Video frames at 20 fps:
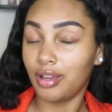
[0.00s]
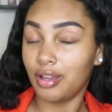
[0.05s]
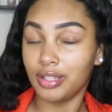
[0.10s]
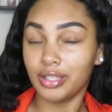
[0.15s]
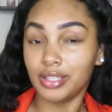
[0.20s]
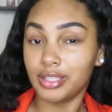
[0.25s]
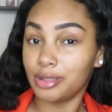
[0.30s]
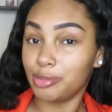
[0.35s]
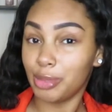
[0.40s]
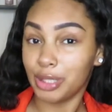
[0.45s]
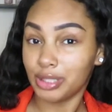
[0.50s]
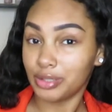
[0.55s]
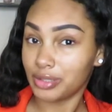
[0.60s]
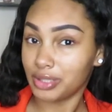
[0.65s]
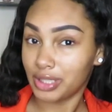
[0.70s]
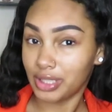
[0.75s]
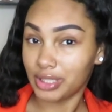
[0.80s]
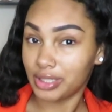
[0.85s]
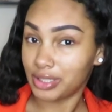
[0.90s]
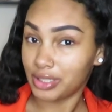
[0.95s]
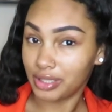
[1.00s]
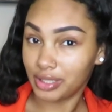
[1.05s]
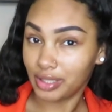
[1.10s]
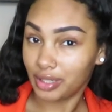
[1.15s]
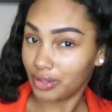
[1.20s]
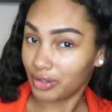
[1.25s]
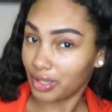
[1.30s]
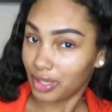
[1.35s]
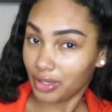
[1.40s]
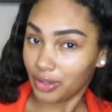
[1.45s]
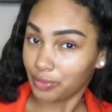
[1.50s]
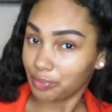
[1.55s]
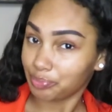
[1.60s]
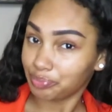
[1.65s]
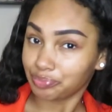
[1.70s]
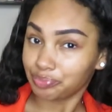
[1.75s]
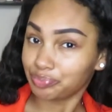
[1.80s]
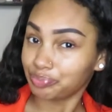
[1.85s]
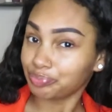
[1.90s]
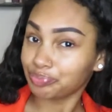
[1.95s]
These bundles itching, okay?
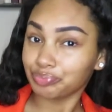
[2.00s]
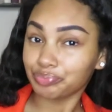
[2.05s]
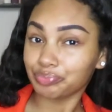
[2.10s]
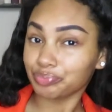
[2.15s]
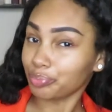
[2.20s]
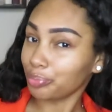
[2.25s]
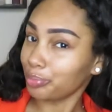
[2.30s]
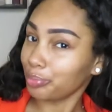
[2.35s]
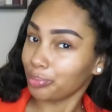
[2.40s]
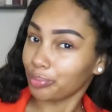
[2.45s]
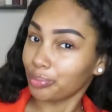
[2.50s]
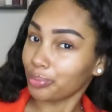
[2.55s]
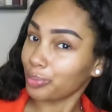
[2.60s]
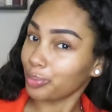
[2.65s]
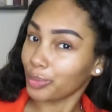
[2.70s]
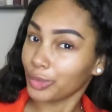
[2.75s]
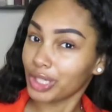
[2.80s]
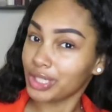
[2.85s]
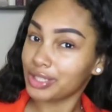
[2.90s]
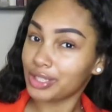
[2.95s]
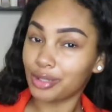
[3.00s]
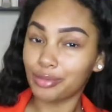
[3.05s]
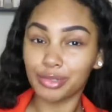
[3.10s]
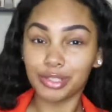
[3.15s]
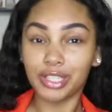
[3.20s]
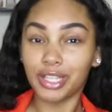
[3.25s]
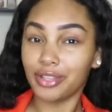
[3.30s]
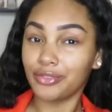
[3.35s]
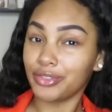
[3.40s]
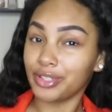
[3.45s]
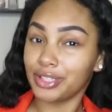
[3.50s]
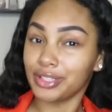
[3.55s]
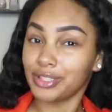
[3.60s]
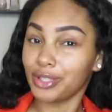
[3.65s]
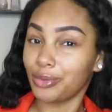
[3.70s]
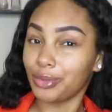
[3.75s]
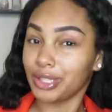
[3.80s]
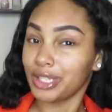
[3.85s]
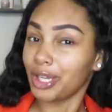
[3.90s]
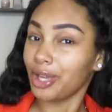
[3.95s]
It's almost time for this
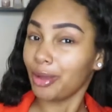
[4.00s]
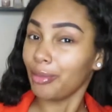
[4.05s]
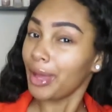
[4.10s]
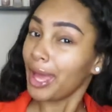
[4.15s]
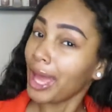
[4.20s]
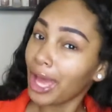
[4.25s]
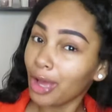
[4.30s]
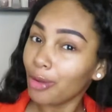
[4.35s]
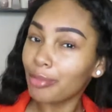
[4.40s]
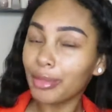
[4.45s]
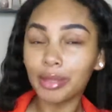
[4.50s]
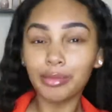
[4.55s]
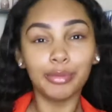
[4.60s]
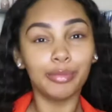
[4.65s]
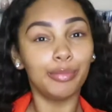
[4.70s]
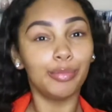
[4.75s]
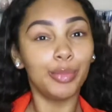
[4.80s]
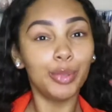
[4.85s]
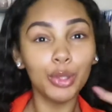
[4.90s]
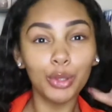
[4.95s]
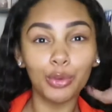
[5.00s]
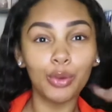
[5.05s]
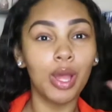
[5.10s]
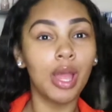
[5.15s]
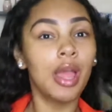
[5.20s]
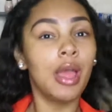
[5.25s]
sewing to come out, baby boo.